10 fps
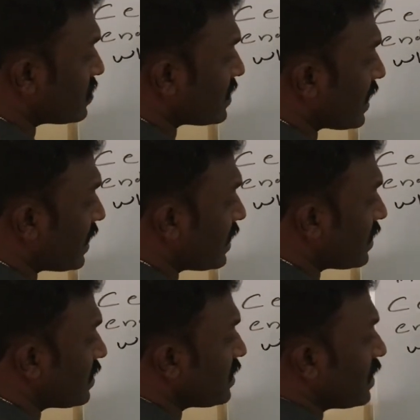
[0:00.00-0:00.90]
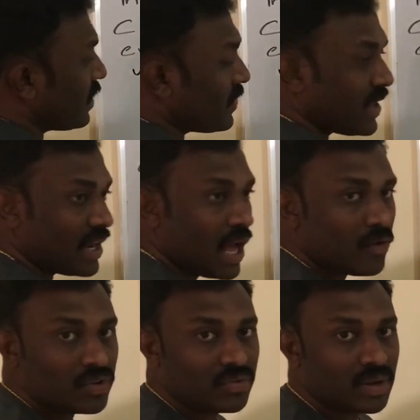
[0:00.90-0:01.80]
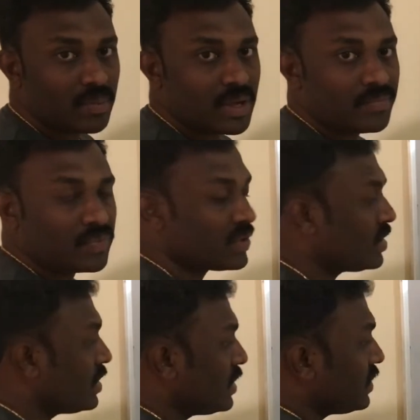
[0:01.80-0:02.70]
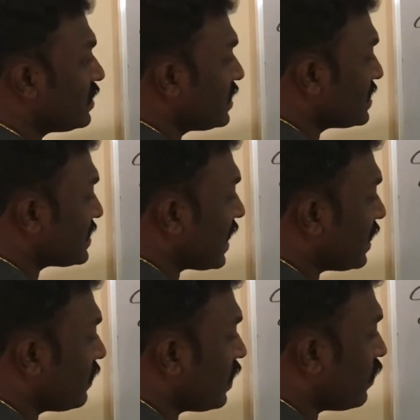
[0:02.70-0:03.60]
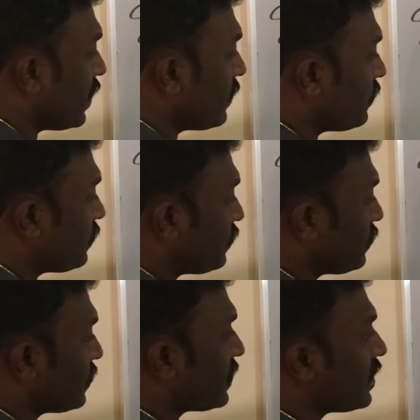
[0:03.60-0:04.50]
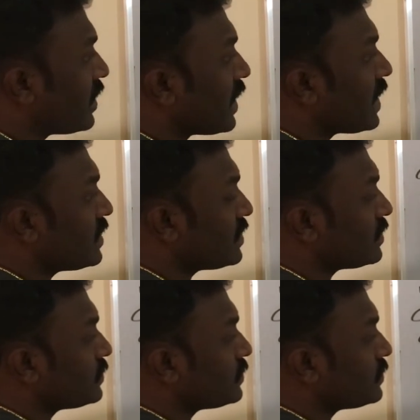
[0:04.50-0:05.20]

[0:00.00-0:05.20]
side, then how it will be? This side will be right